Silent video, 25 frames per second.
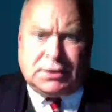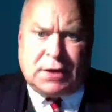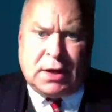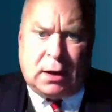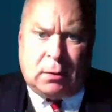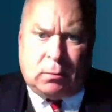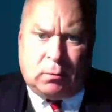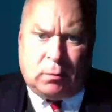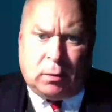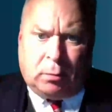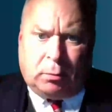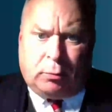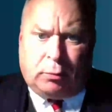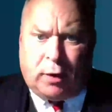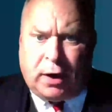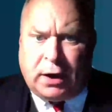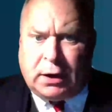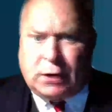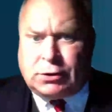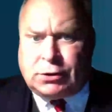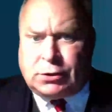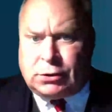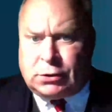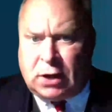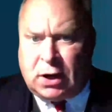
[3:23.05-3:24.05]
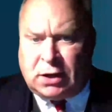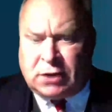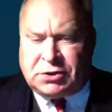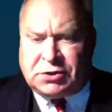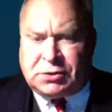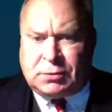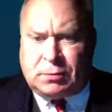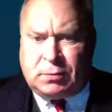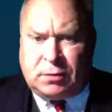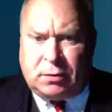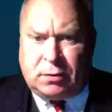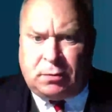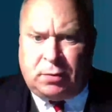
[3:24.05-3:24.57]
that it will break
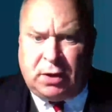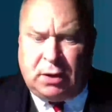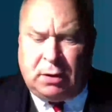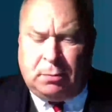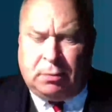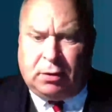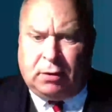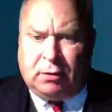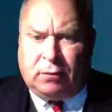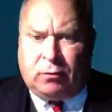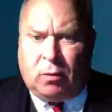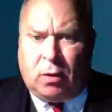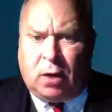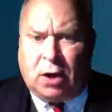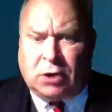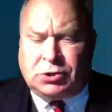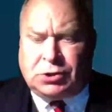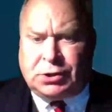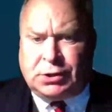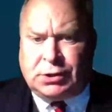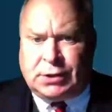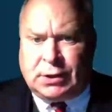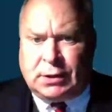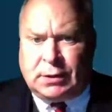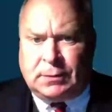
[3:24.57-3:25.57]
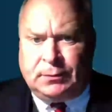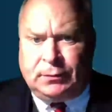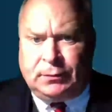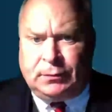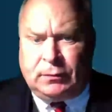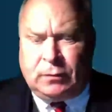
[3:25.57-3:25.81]
trust with the people of Washington.